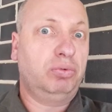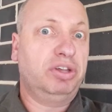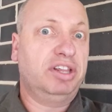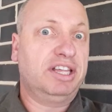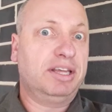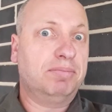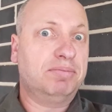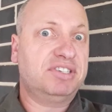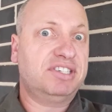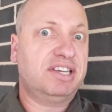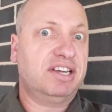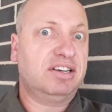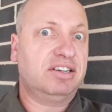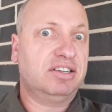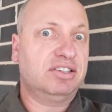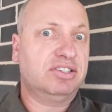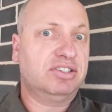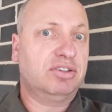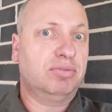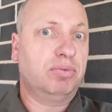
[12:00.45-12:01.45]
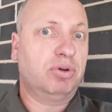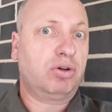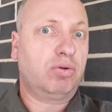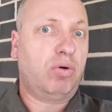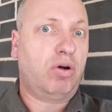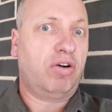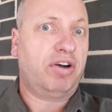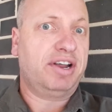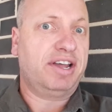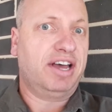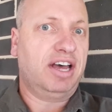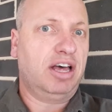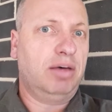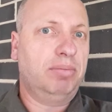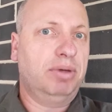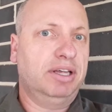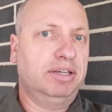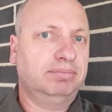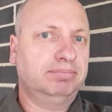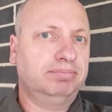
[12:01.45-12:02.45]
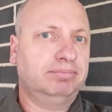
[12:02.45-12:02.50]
William's sentence to Macquarie Harbour.